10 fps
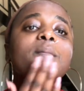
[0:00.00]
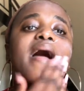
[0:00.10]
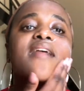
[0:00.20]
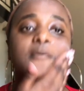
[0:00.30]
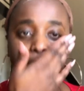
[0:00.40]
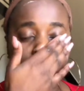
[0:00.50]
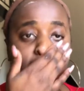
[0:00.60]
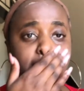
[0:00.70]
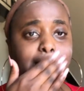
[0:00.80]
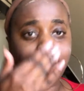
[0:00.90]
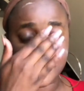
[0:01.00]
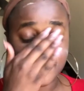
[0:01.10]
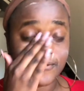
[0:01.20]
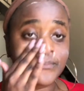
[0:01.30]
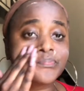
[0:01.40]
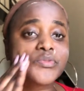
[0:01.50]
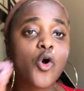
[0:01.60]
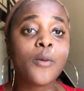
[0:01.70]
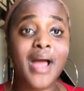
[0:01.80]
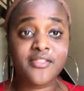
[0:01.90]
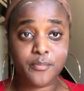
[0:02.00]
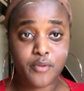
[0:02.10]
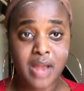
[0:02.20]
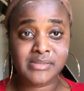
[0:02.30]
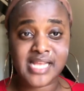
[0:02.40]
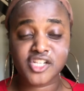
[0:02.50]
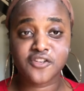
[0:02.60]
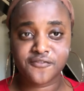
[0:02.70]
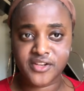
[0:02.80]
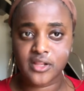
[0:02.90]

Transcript: my other primers actually feel